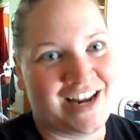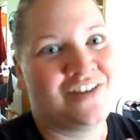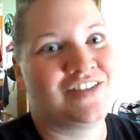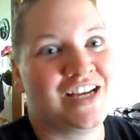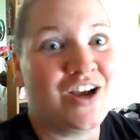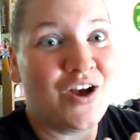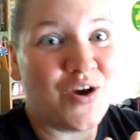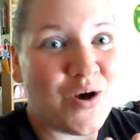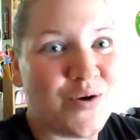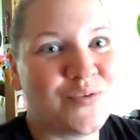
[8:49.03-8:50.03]
And I was like,
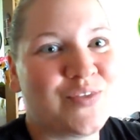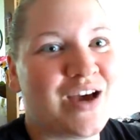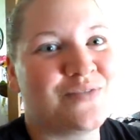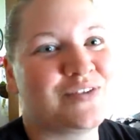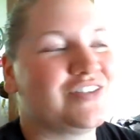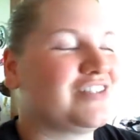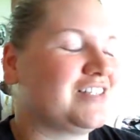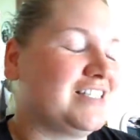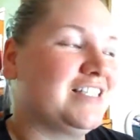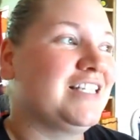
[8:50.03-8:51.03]
oh, that
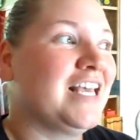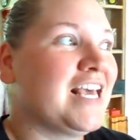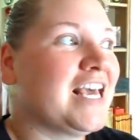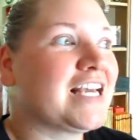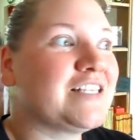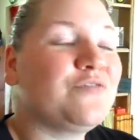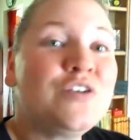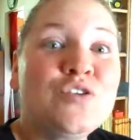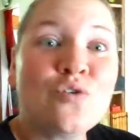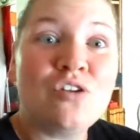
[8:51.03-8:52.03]
was, because
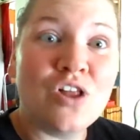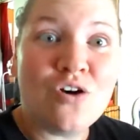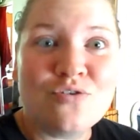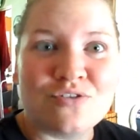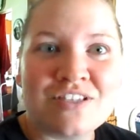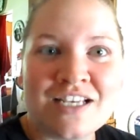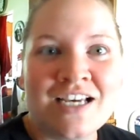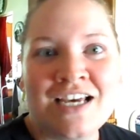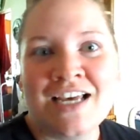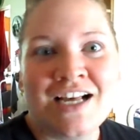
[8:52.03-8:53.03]
it felt so
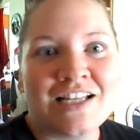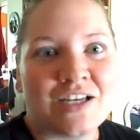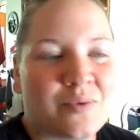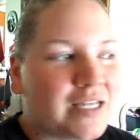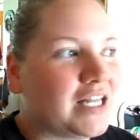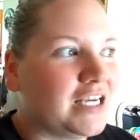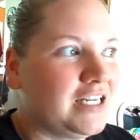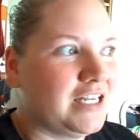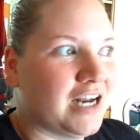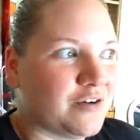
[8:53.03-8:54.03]
close. Like, we had
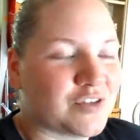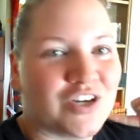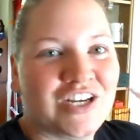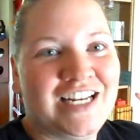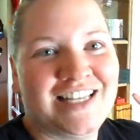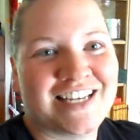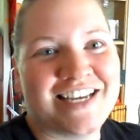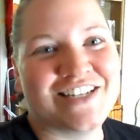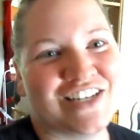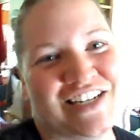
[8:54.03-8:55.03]
lightning, I was cooking in
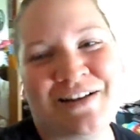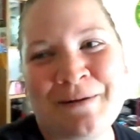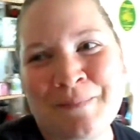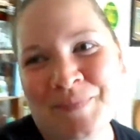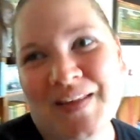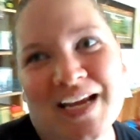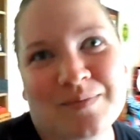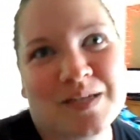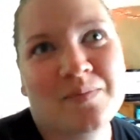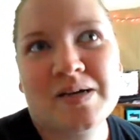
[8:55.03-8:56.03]
the kitchen, and
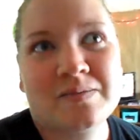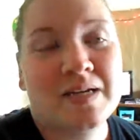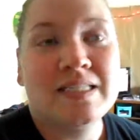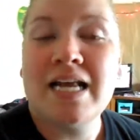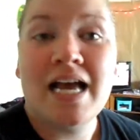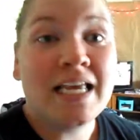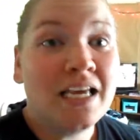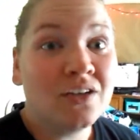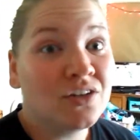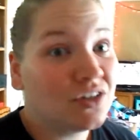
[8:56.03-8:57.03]
I kept telling my husband, I said, I
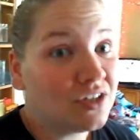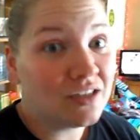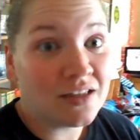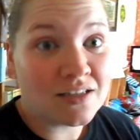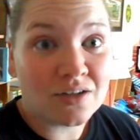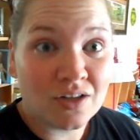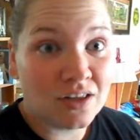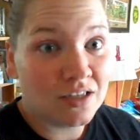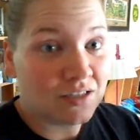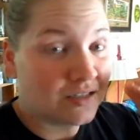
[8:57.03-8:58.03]
can't cook in
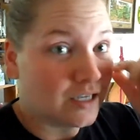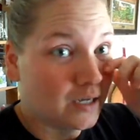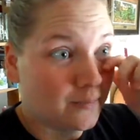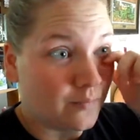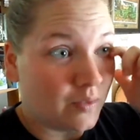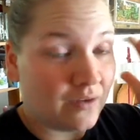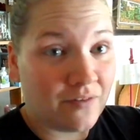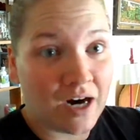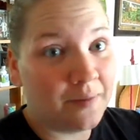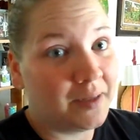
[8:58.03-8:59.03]
this
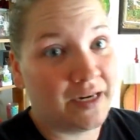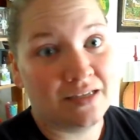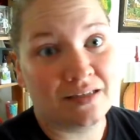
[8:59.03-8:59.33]
environment.